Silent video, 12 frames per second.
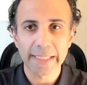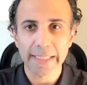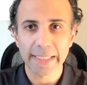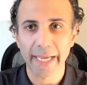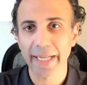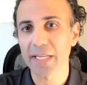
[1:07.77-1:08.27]

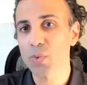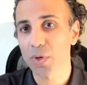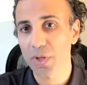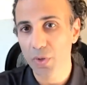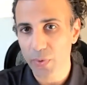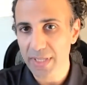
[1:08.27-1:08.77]
And it's one of
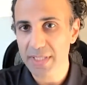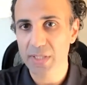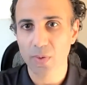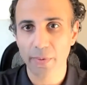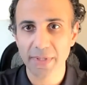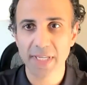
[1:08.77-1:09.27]
the reasons
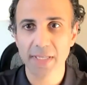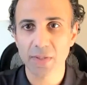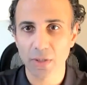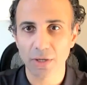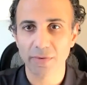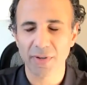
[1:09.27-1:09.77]
why we say to a
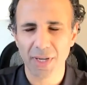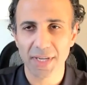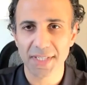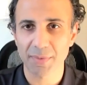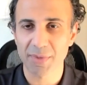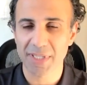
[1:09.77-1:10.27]
lot of our
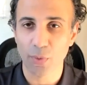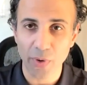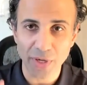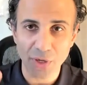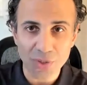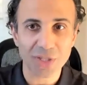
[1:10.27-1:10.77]
customers, like, we
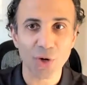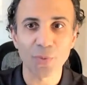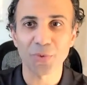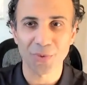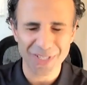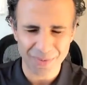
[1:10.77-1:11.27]
know Scope
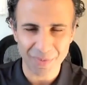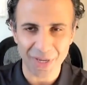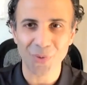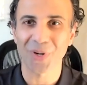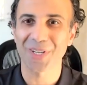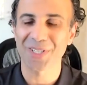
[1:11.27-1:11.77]
3 is the big
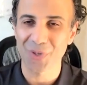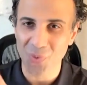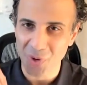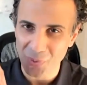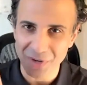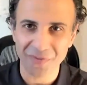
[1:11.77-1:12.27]
one. It's the
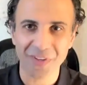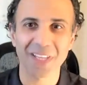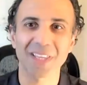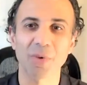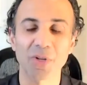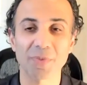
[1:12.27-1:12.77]
one where you're
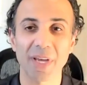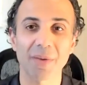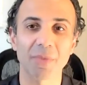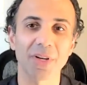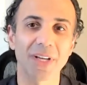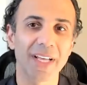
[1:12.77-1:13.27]
feeling the most
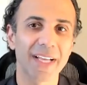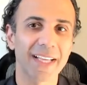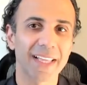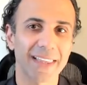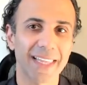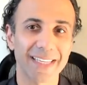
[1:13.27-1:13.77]
pain, but
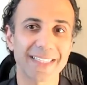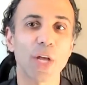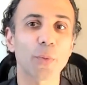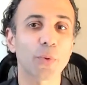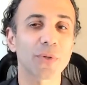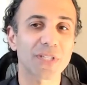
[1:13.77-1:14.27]
let us
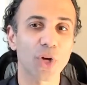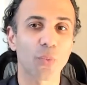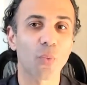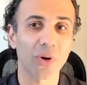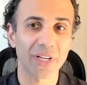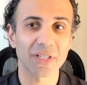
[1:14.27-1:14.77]
help you with
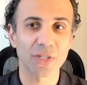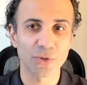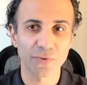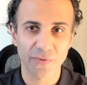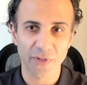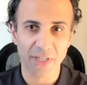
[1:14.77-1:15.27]
Scope 1 and
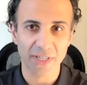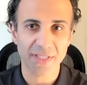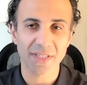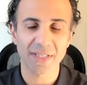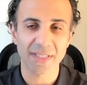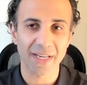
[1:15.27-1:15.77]
2
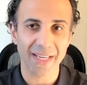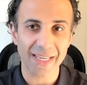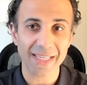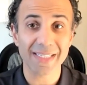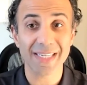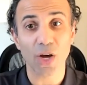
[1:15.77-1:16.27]
first. It's an
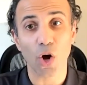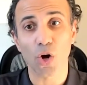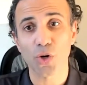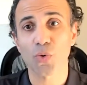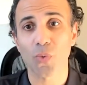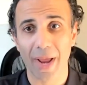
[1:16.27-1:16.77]
easy
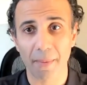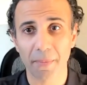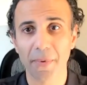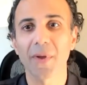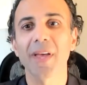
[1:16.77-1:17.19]
on-ramp,